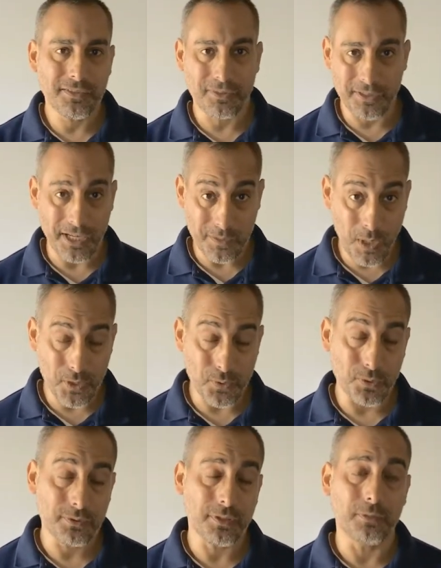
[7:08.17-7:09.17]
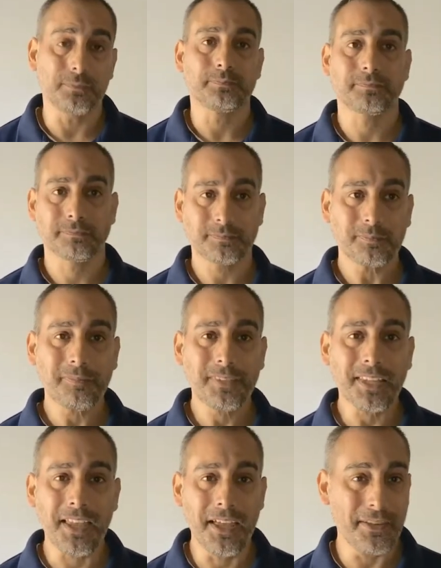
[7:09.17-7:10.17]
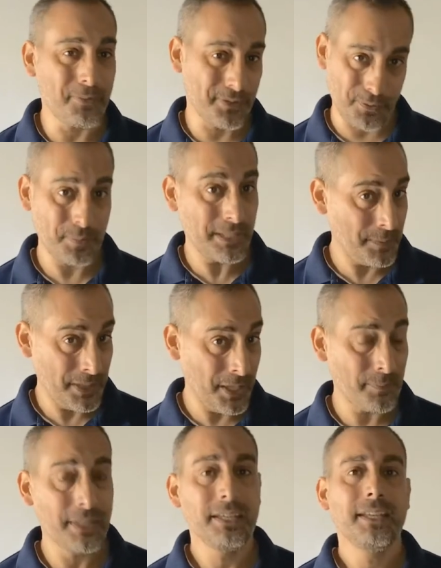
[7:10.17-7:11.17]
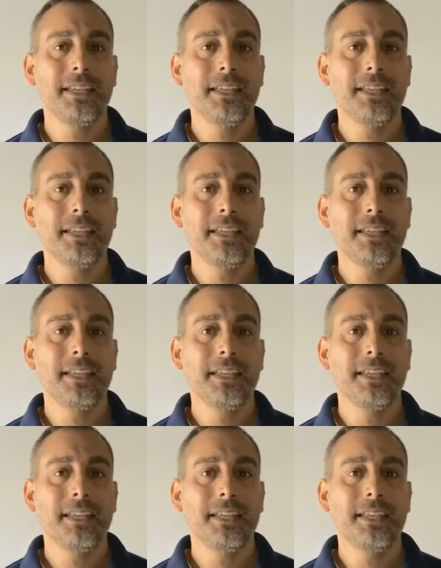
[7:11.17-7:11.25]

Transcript: or our next module, so which will be coming up.